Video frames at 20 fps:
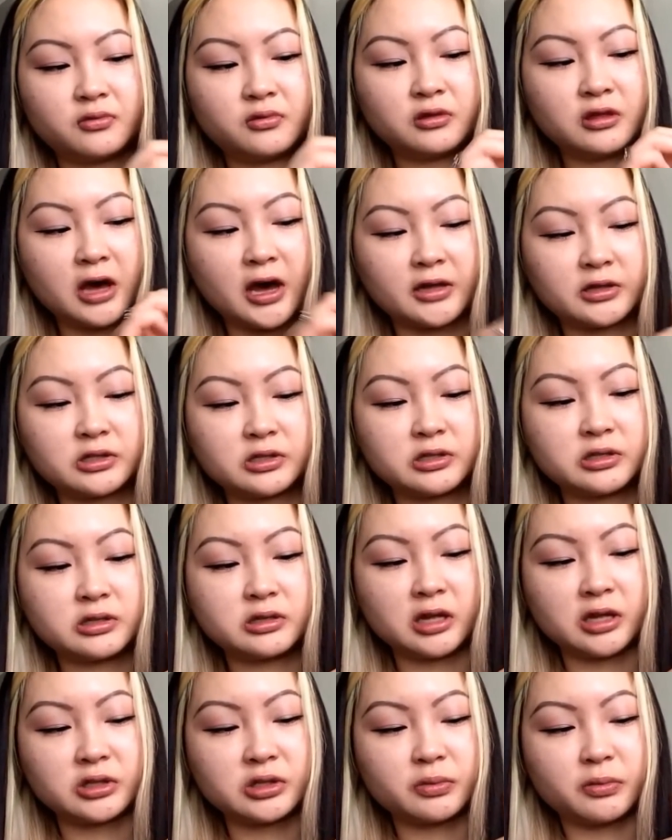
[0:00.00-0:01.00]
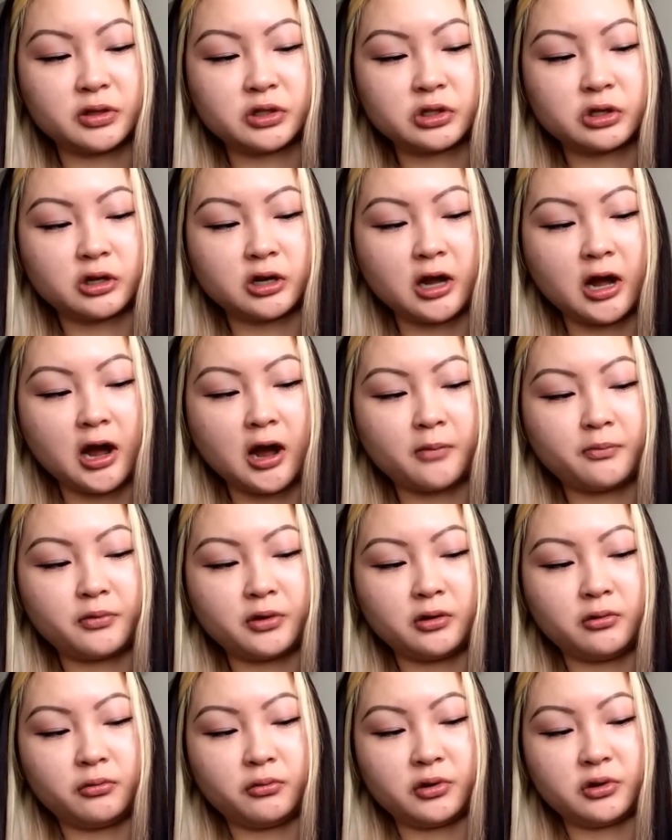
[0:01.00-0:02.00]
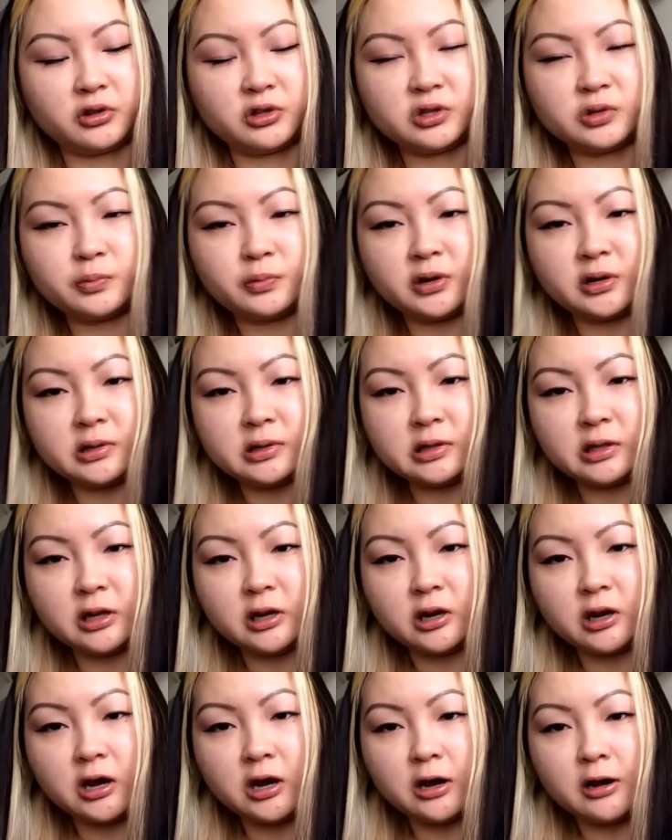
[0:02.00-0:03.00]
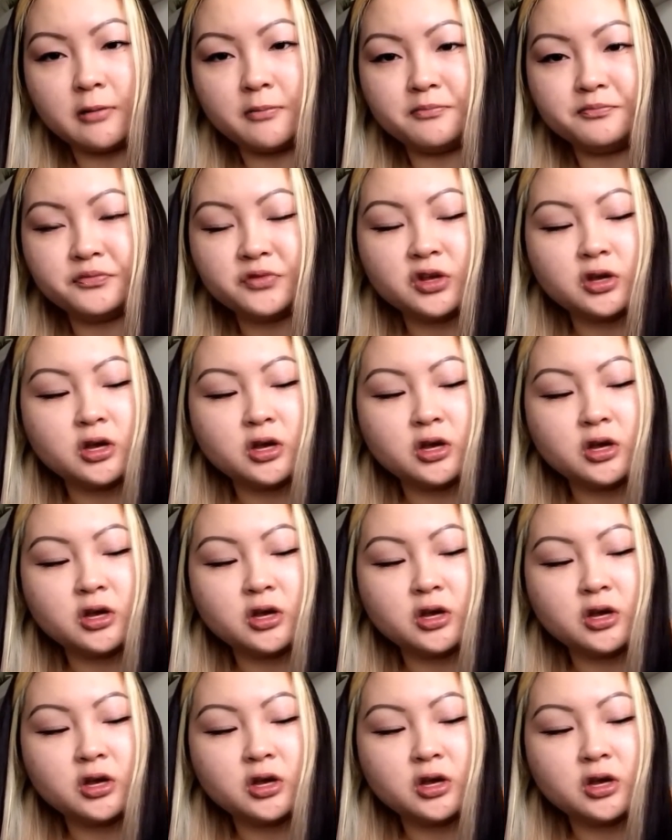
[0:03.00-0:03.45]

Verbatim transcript: that's that's what's gonna happen with this bracelet. Um,